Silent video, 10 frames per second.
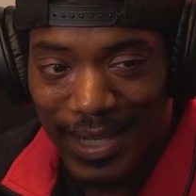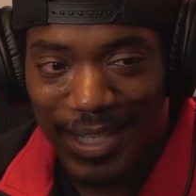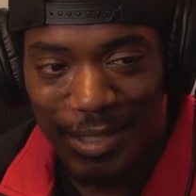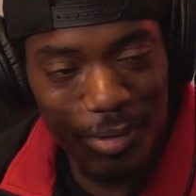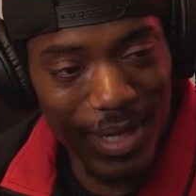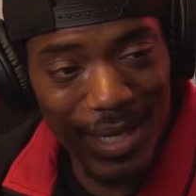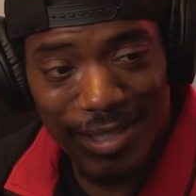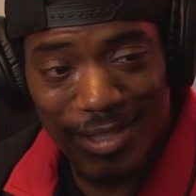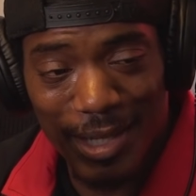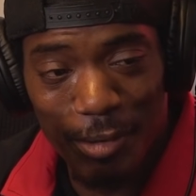The UK
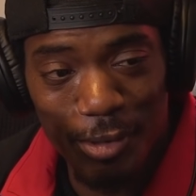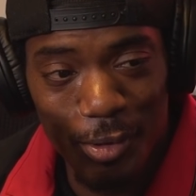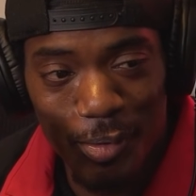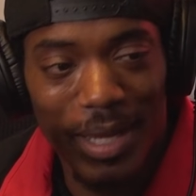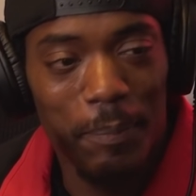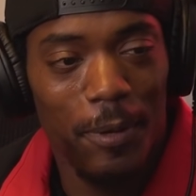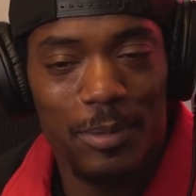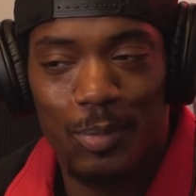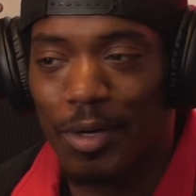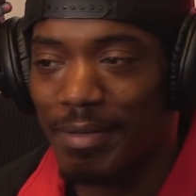is still new.
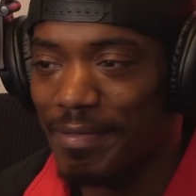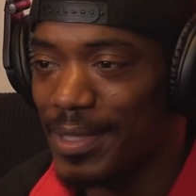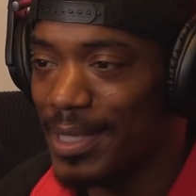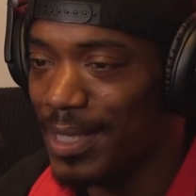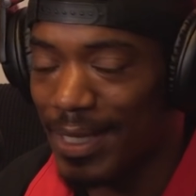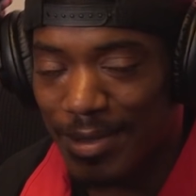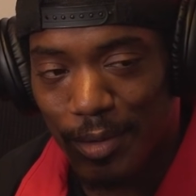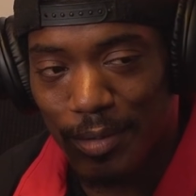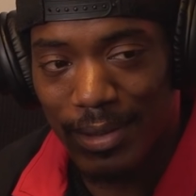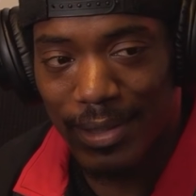Hip-hop's what, 50 years old?